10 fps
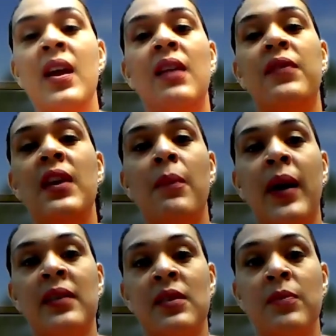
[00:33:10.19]
if the
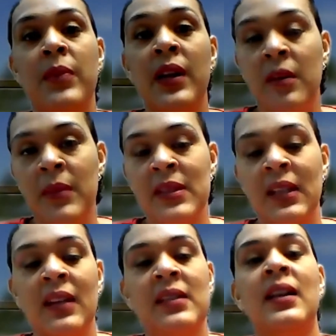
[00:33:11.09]
impacts have been
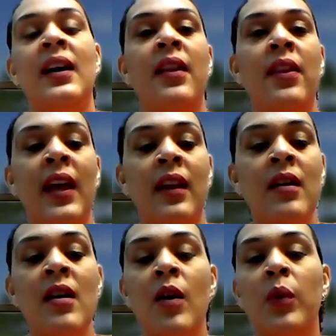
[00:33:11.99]
unmitigated, and then